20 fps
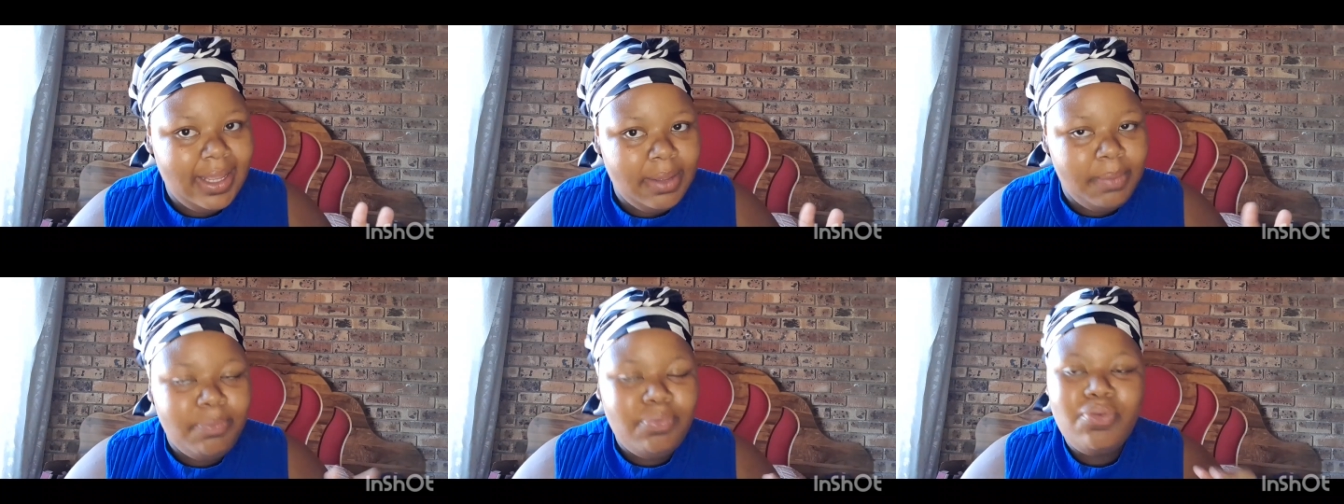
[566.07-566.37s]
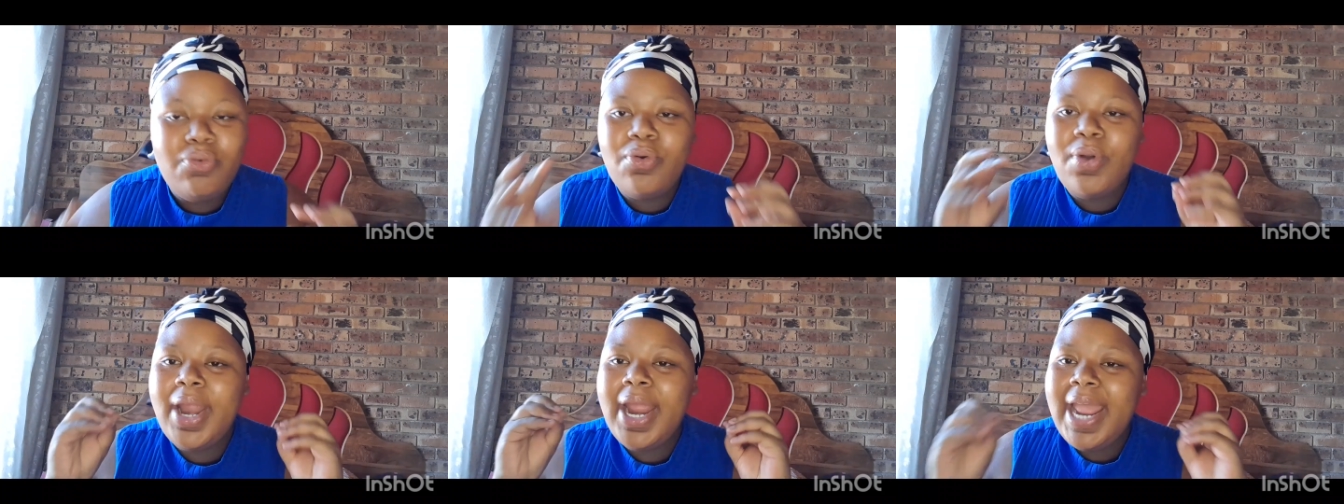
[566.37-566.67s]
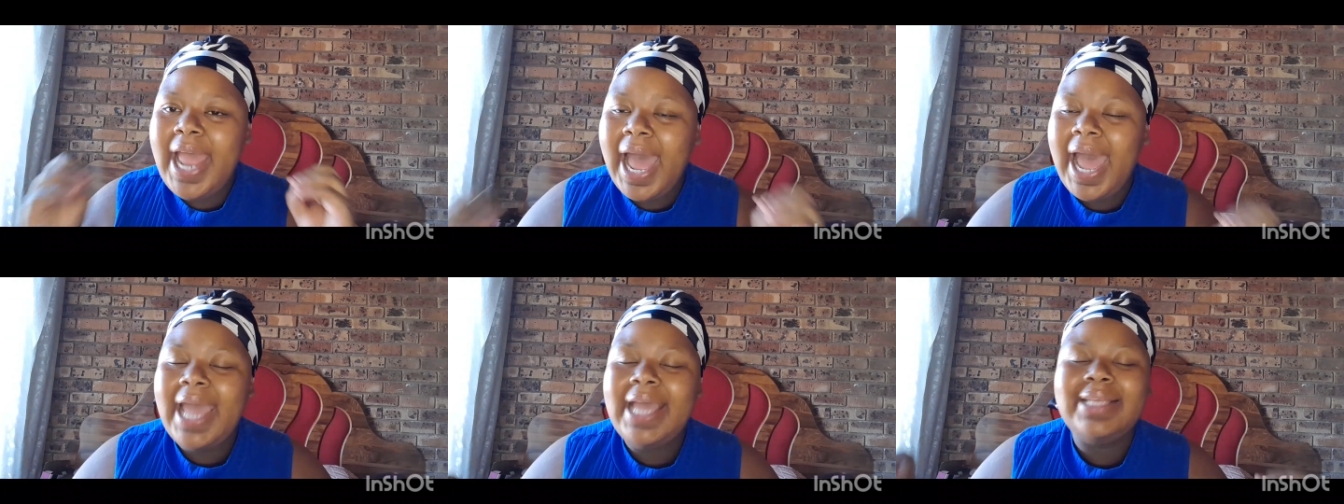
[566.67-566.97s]

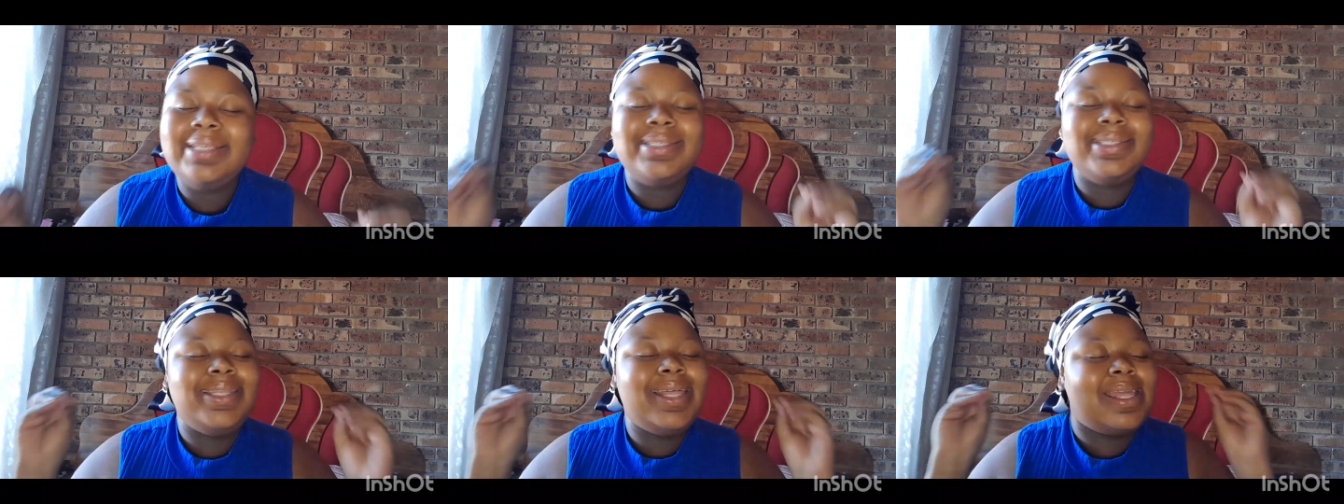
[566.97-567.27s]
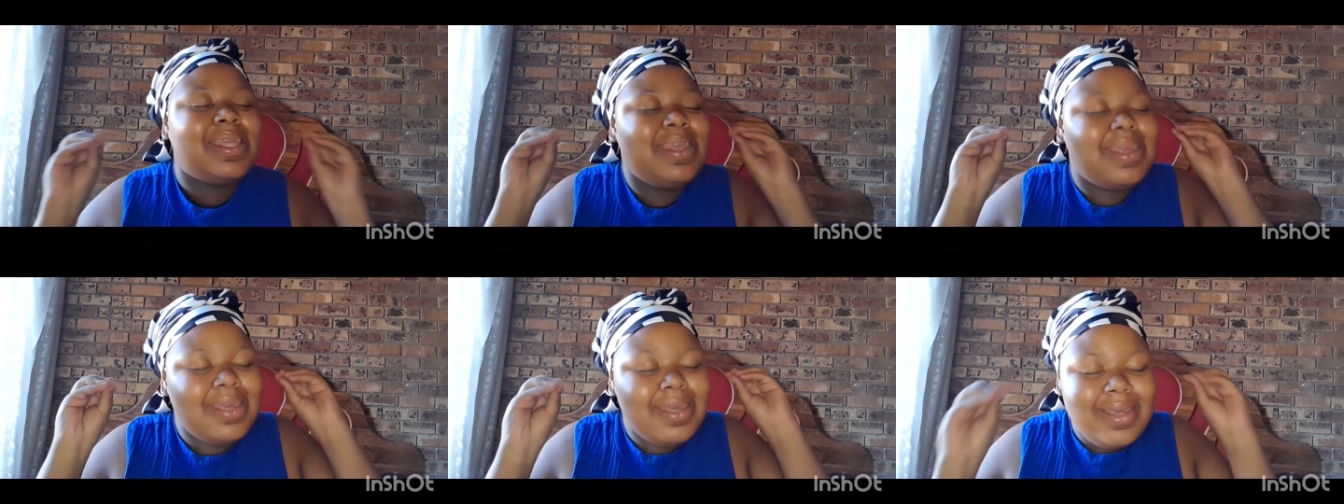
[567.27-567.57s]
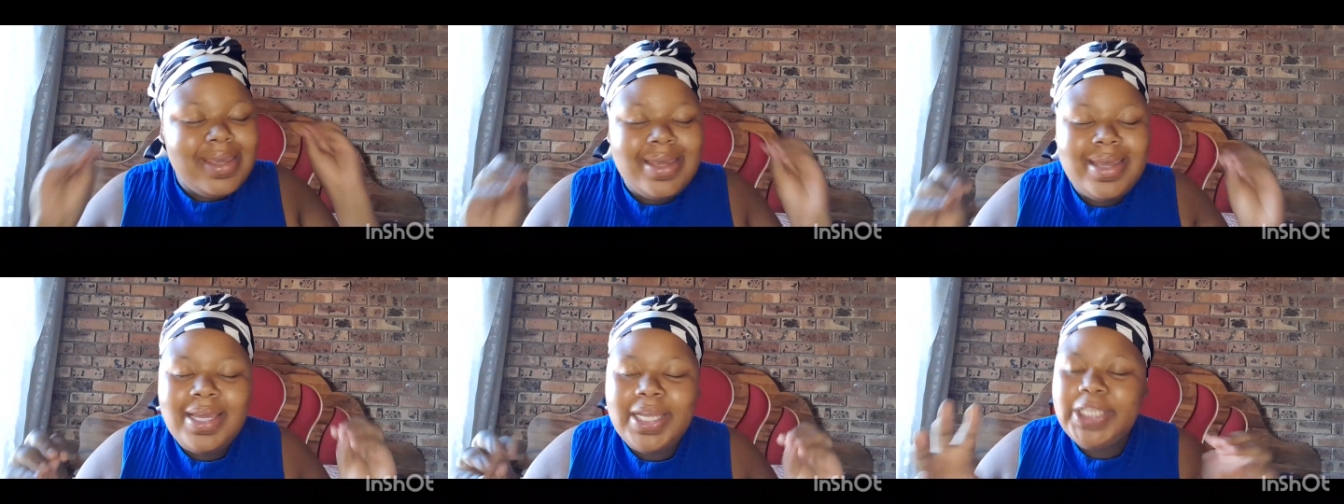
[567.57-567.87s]
prayer is the
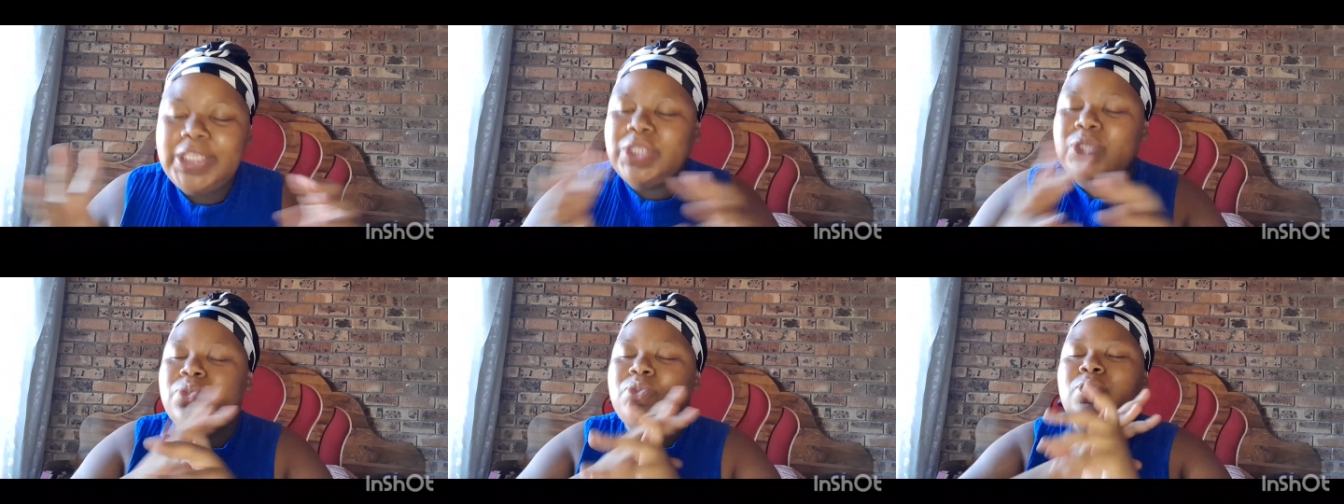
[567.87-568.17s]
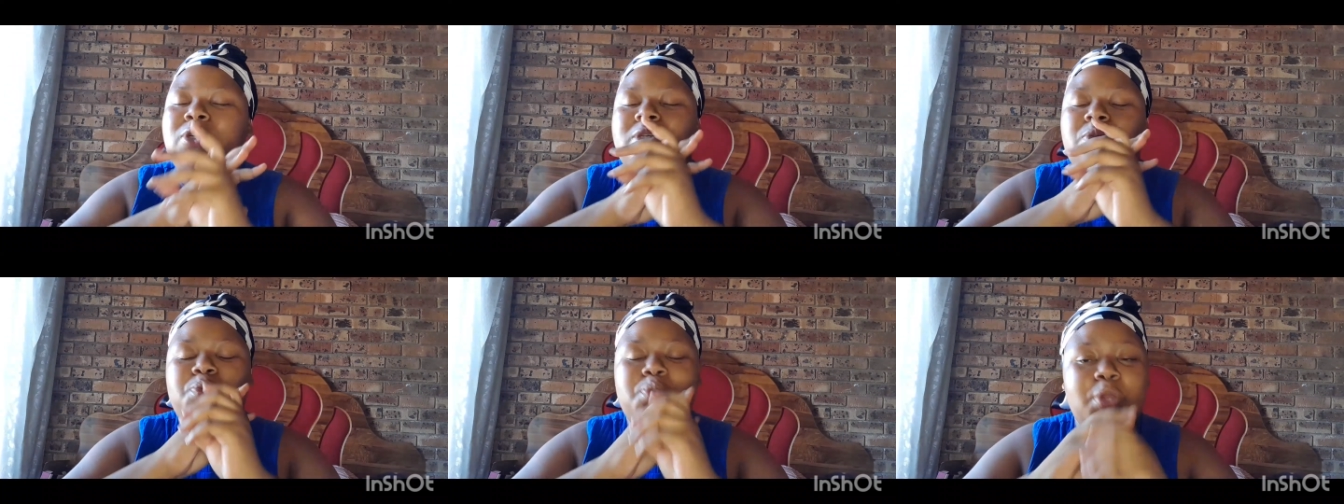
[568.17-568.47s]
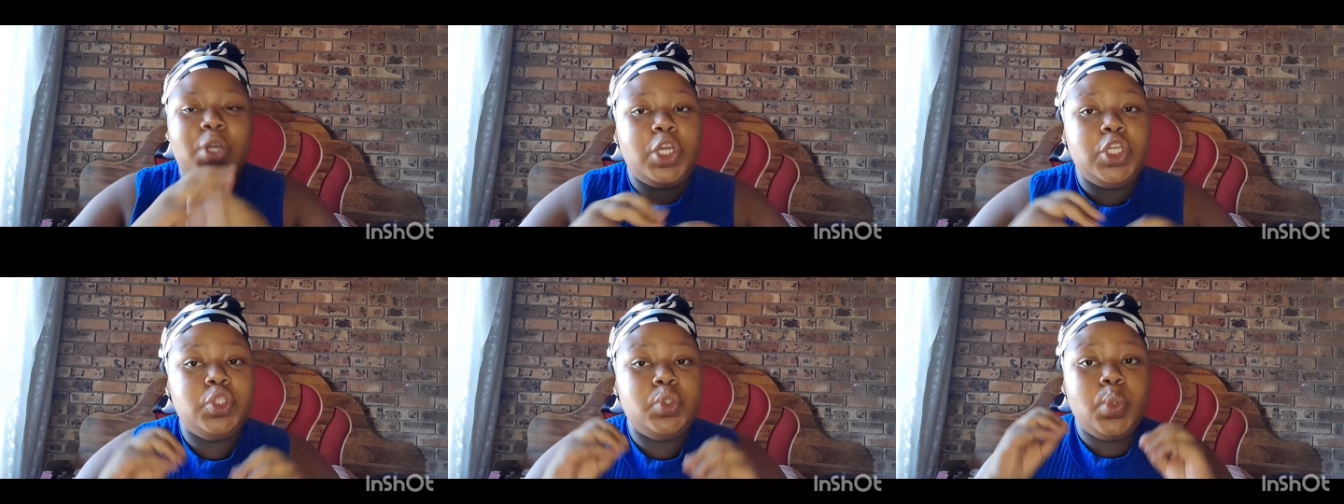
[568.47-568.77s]
key to
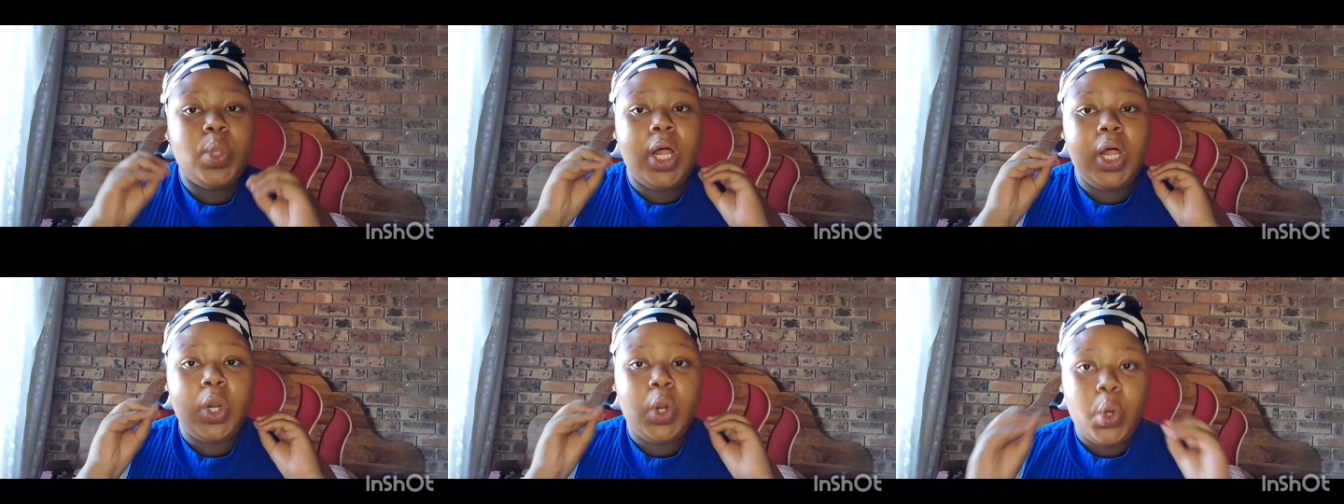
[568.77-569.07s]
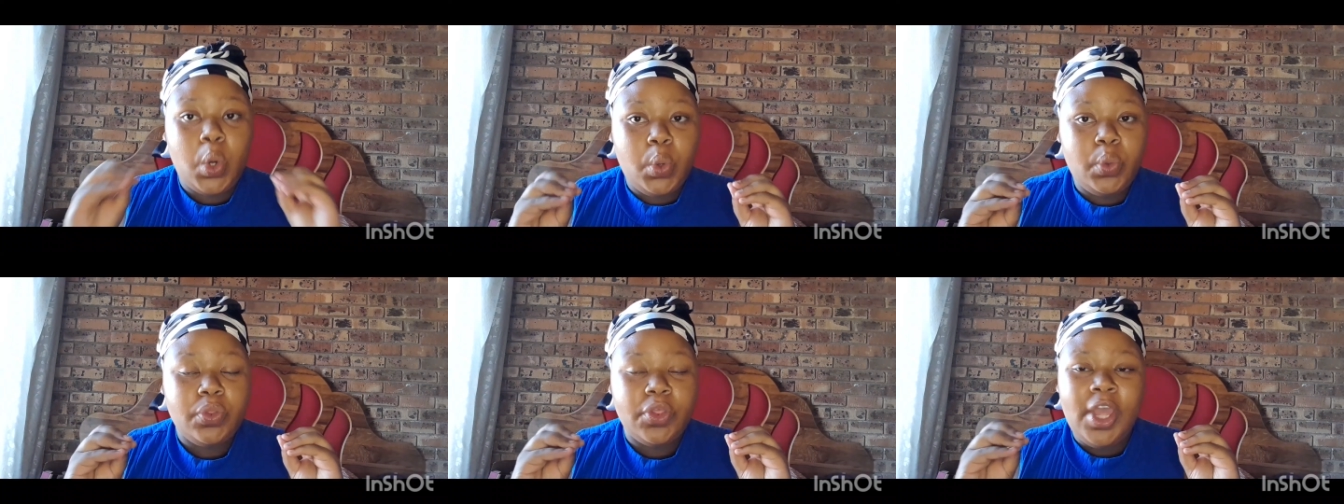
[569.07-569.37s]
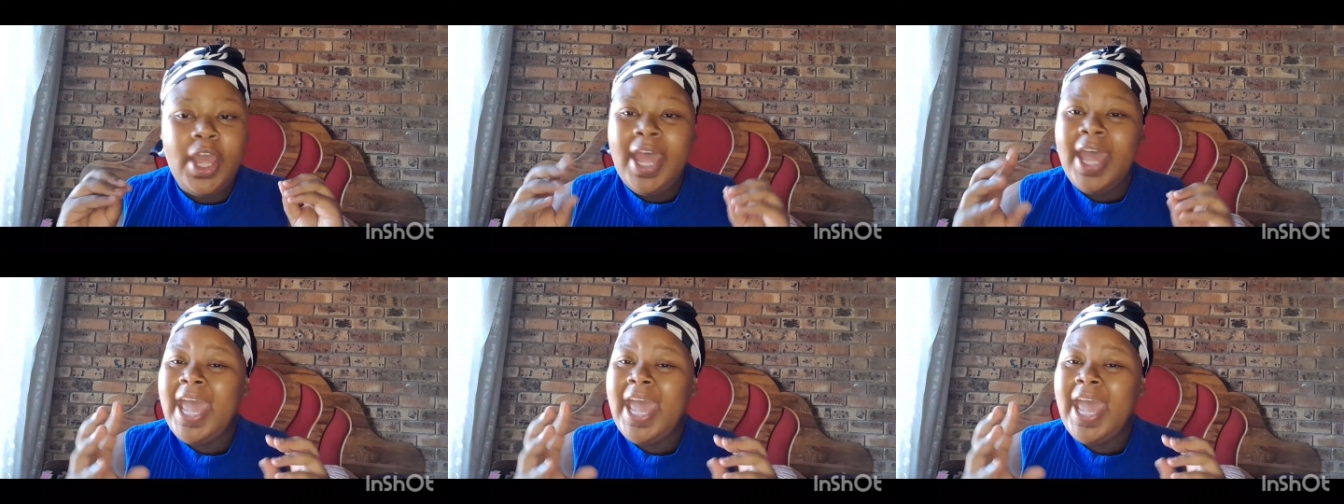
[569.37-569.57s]
spiritual growth.